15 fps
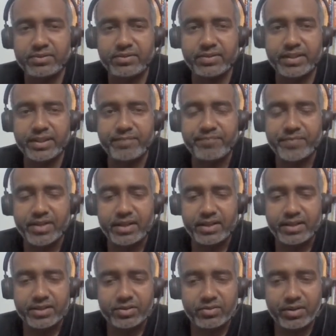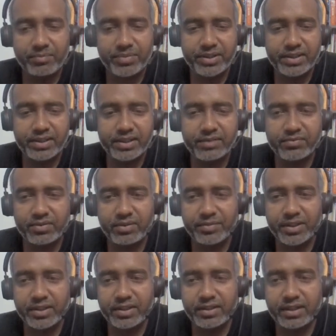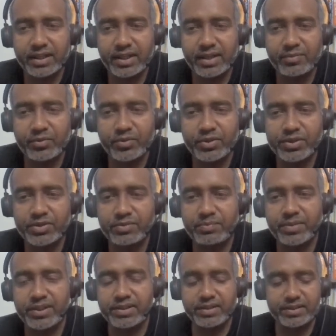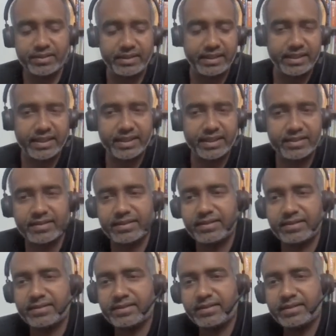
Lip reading: Okay, so I'm printing it from here and I'm going to print the address